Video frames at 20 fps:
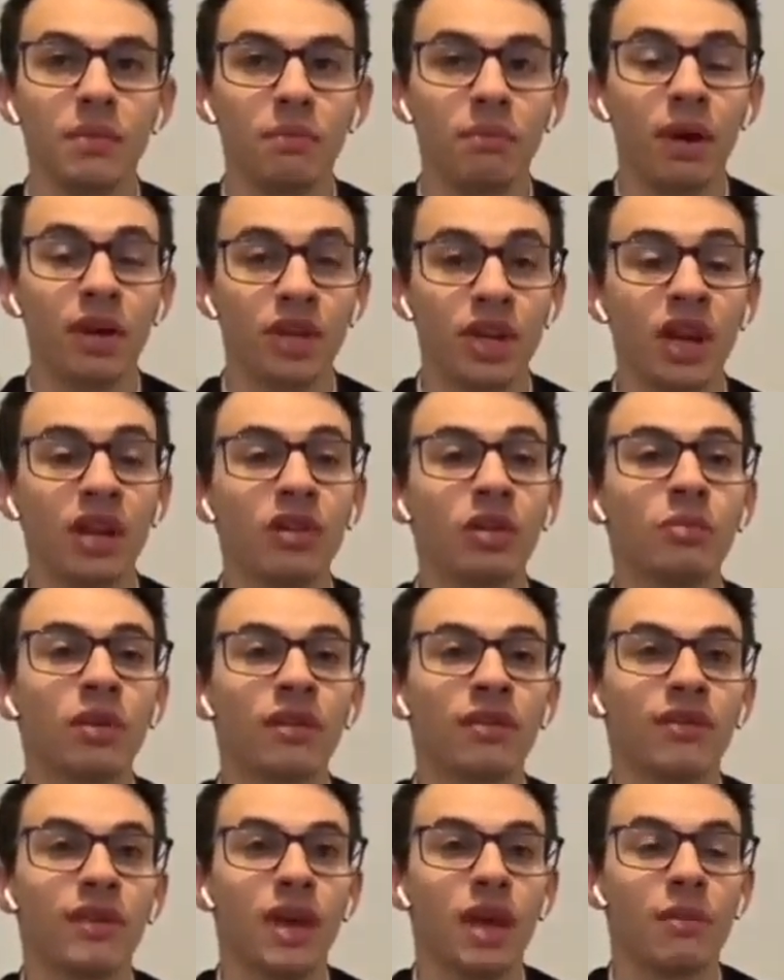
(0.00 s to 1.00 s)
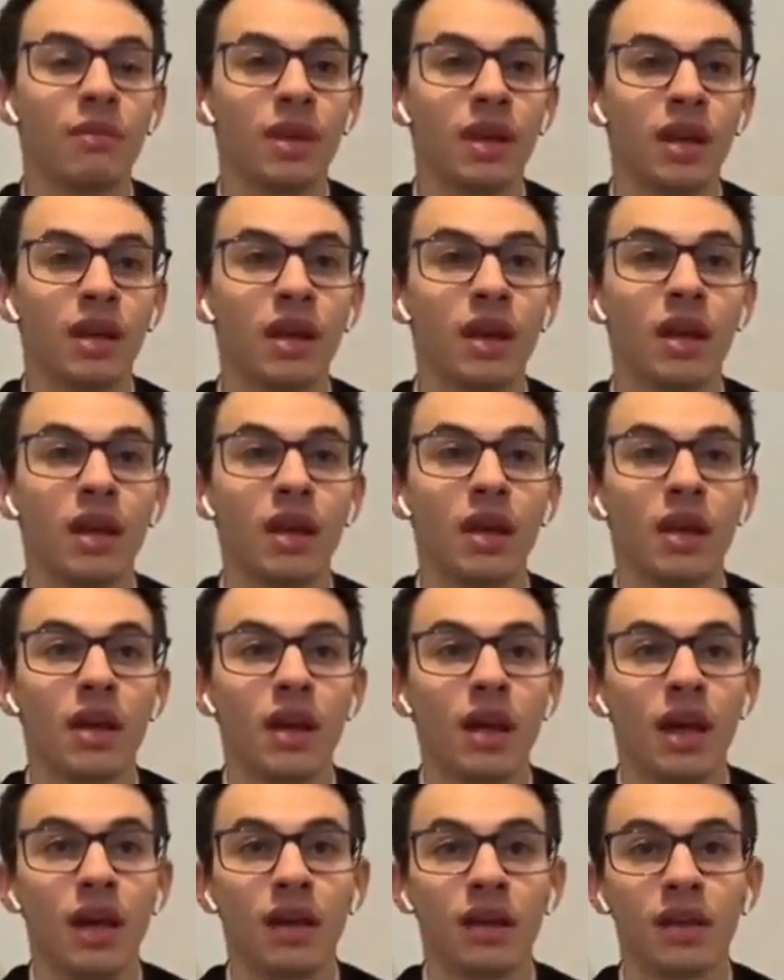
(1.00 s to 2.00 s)
By chatting to my family
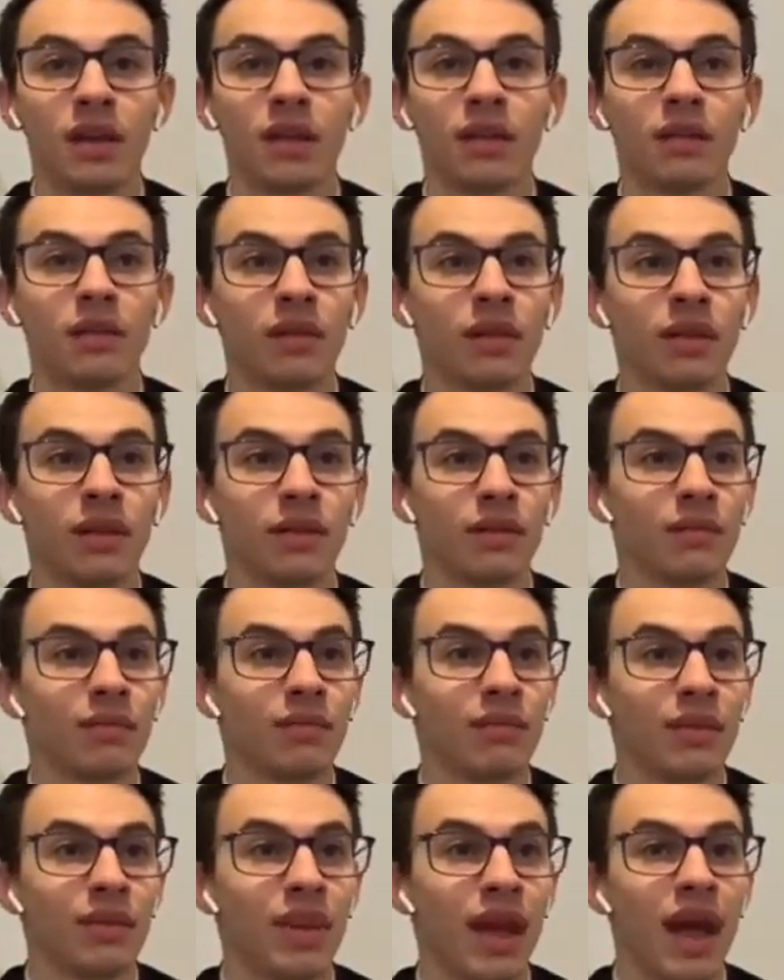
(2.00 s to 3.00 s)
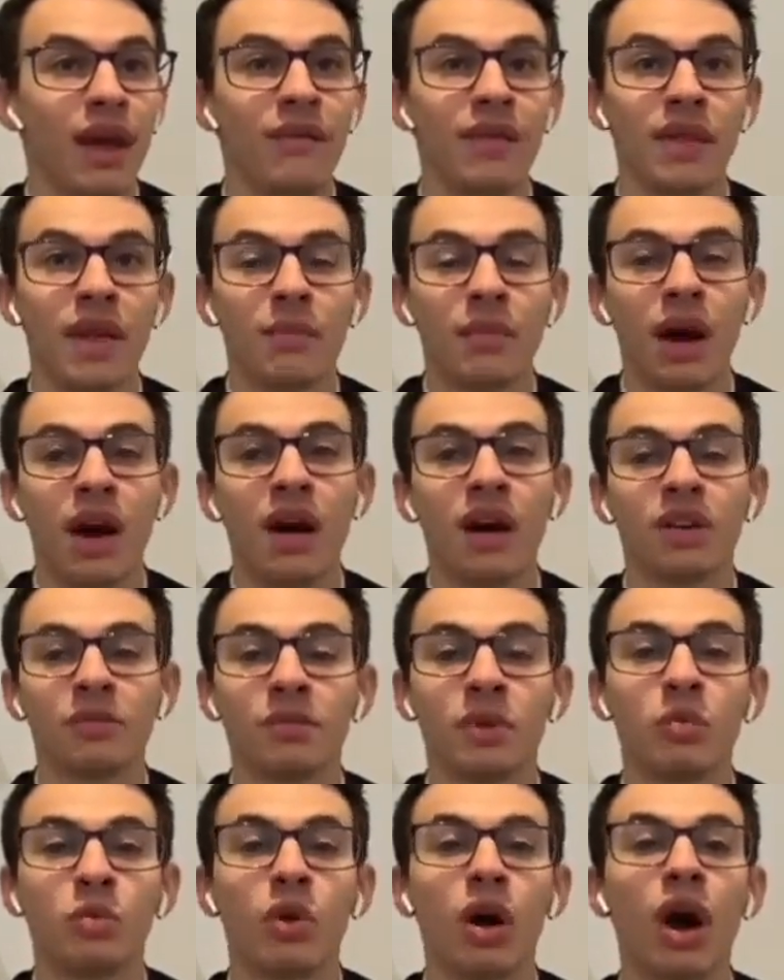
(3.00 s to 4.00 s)
and having them ask
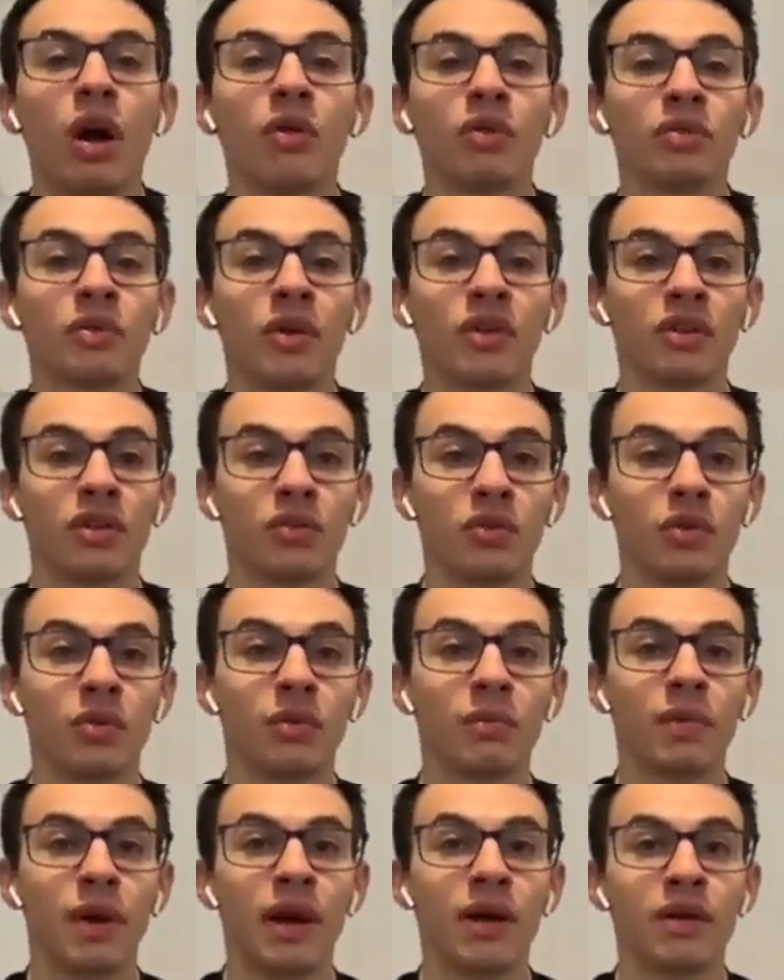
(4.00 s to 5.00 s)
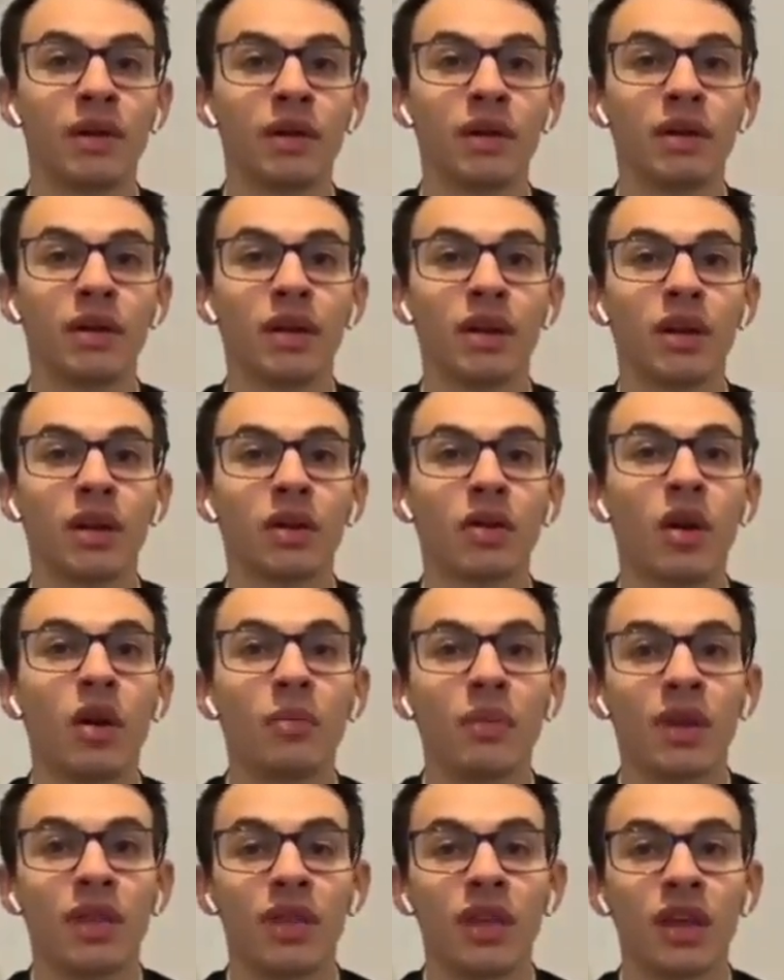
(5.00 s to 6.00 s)
me what I was going to do about it
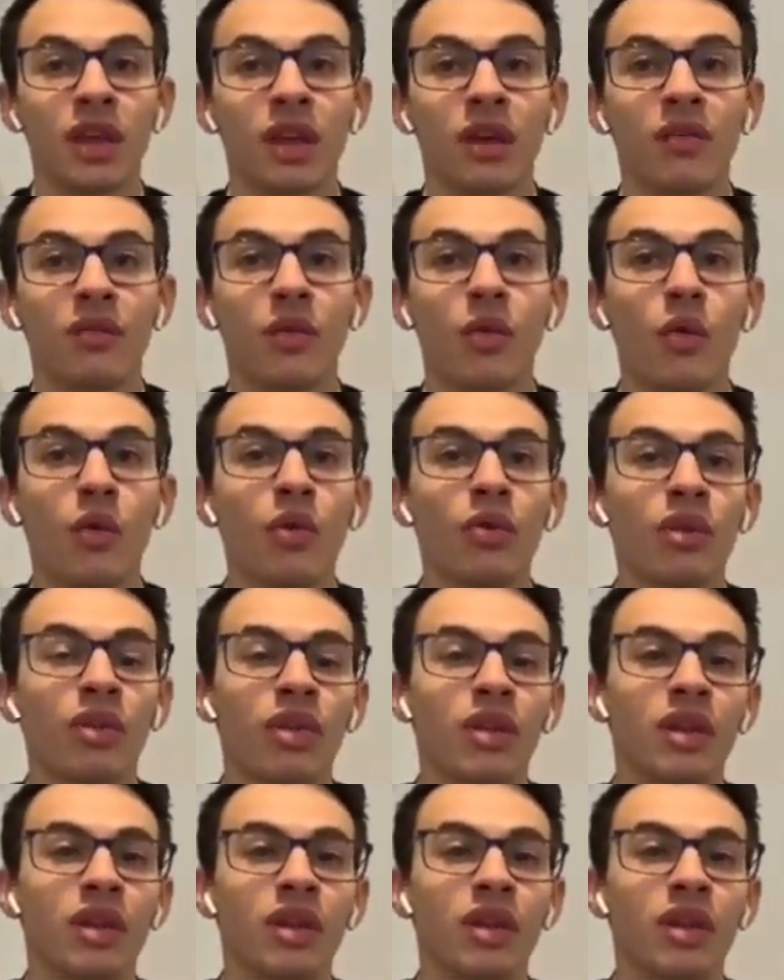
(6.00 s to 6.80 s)
got me thinking of all the